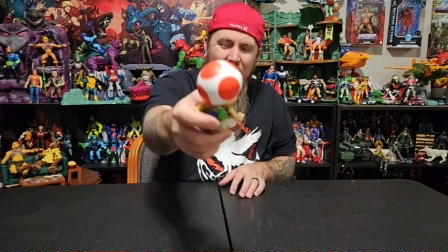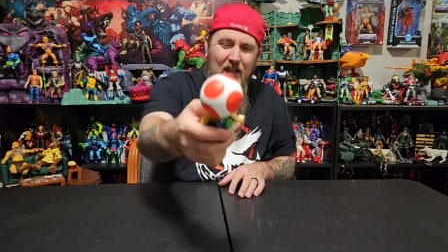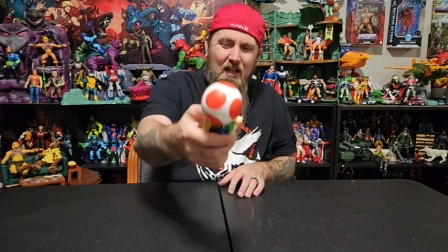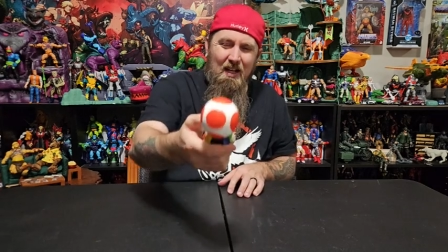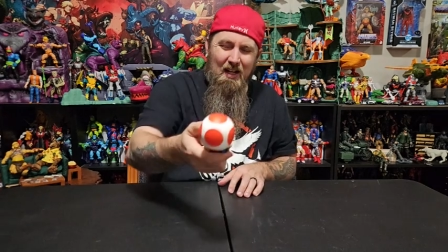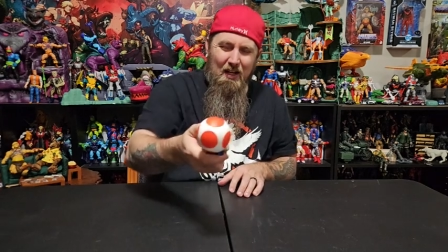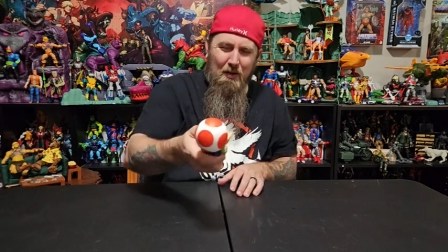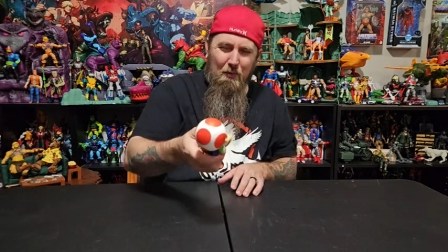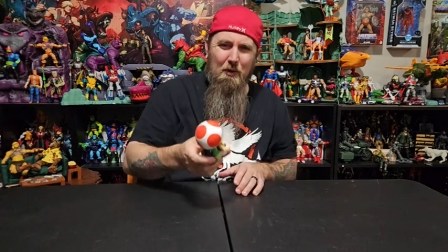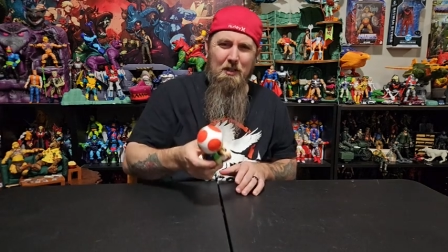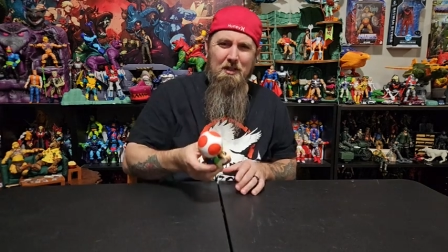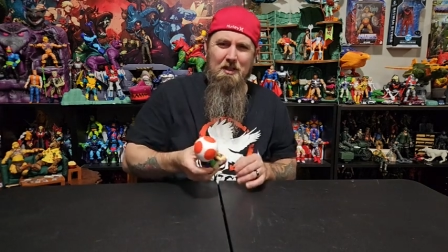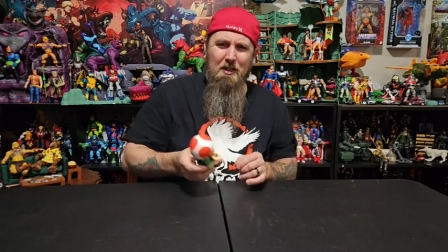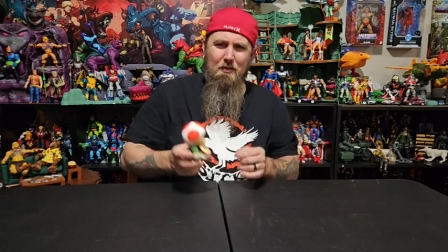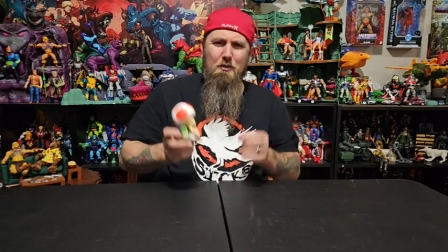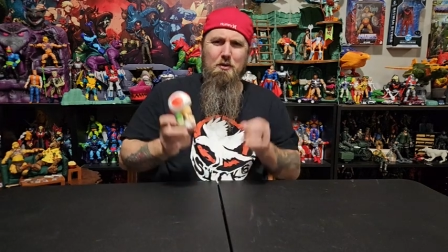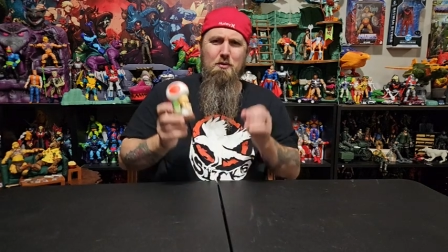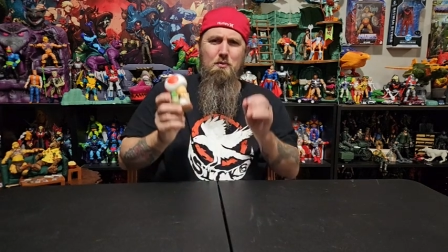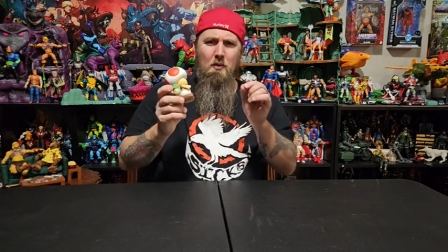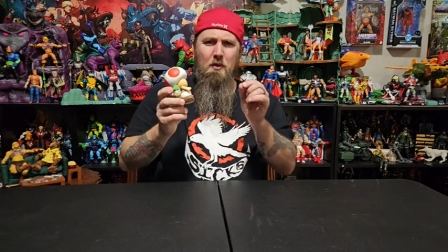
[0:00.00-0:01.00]
I wish it
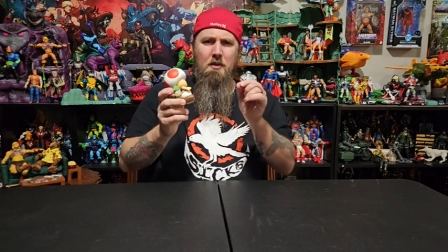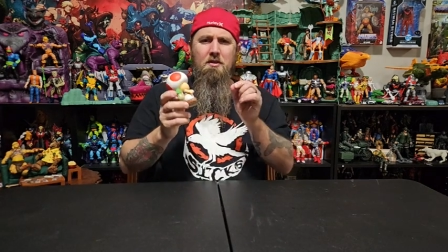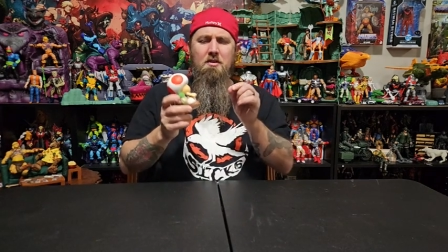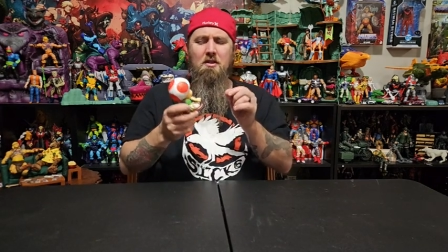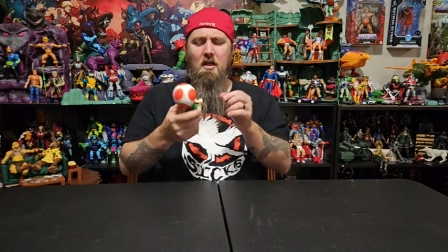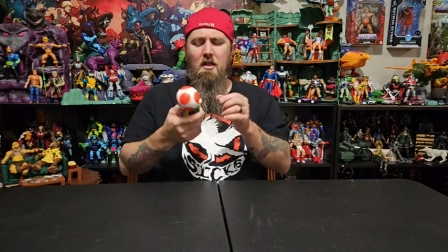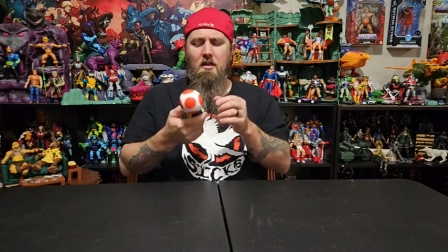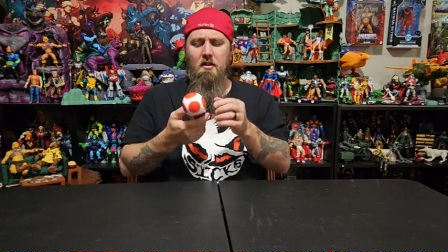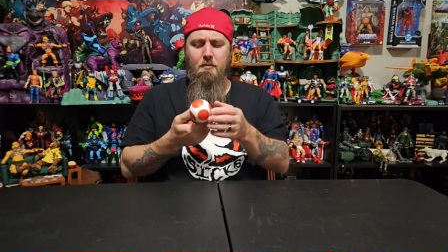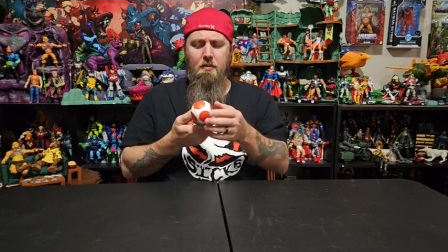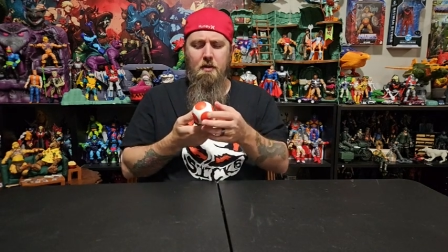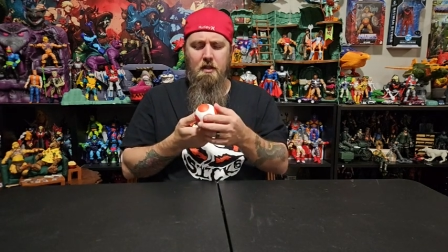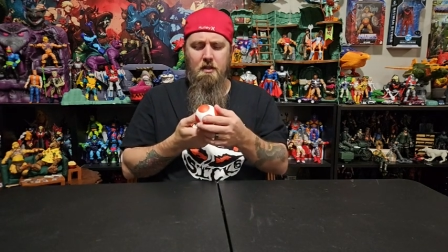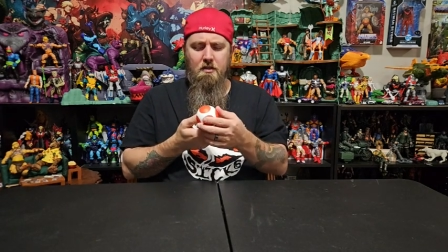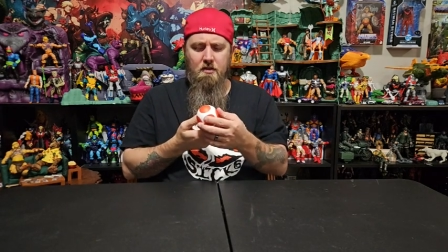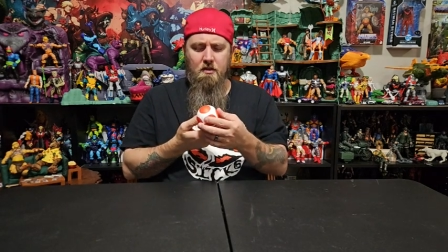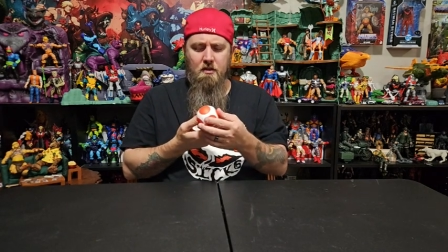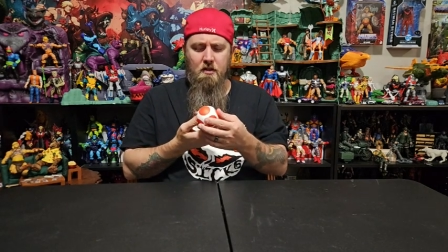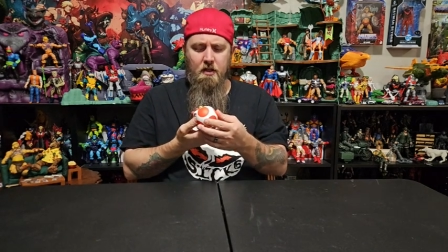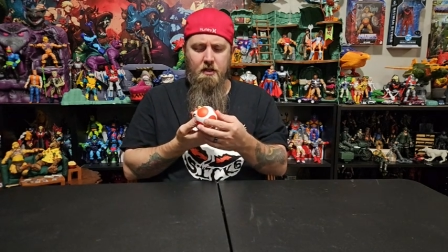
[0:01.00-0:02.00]
was one solid
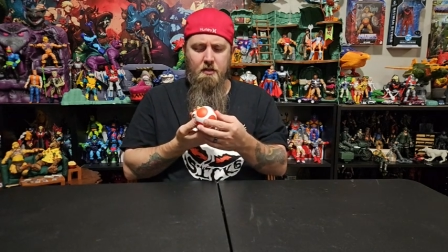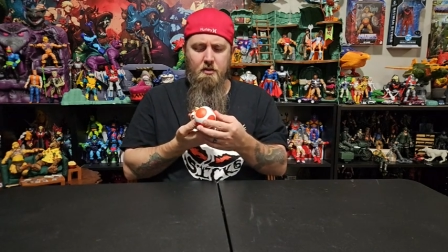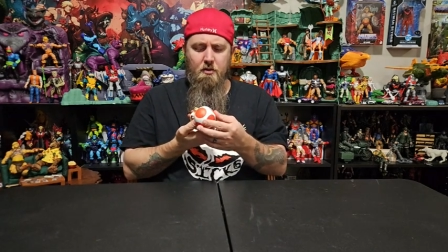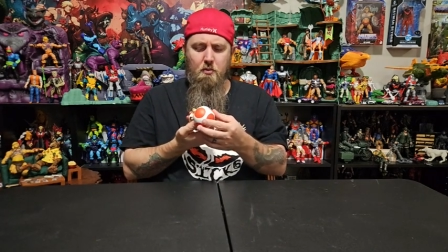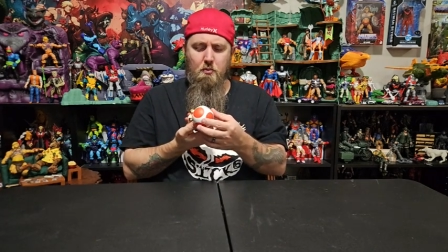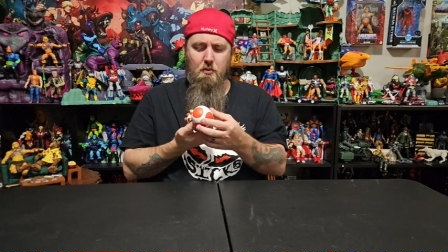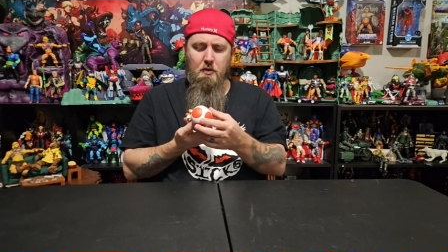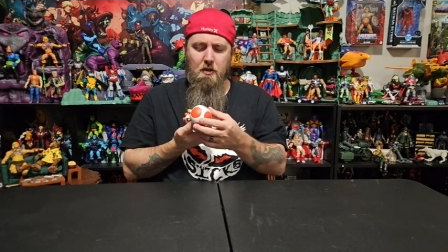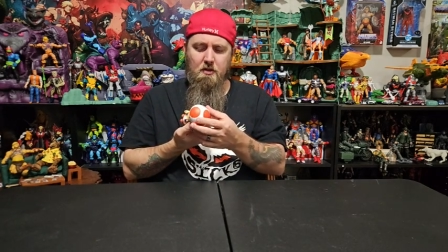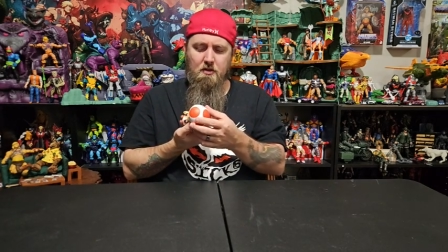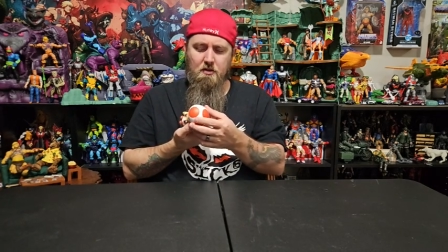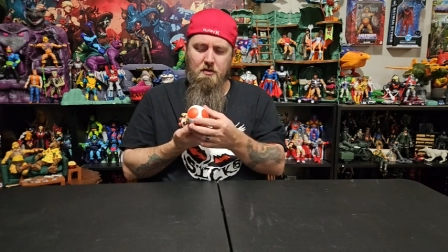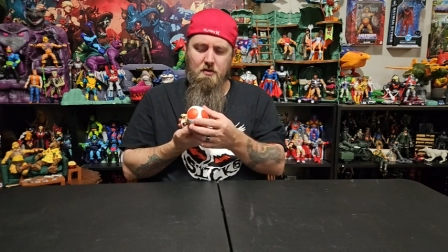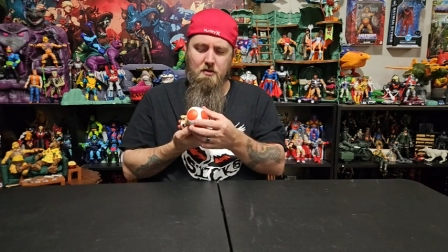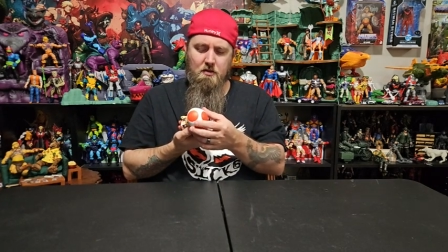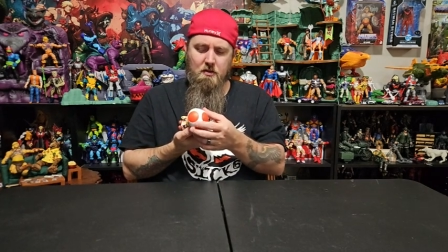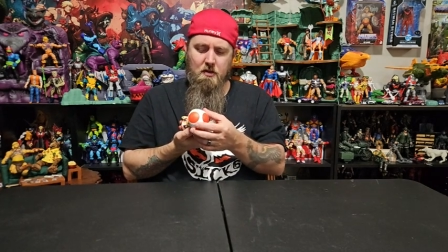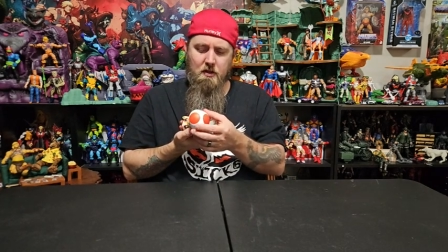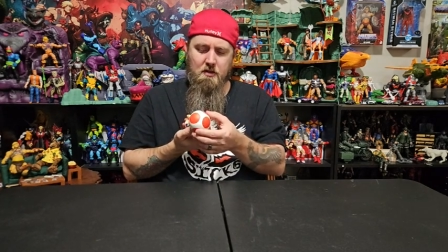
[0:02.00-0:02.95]
piece and not two pieces.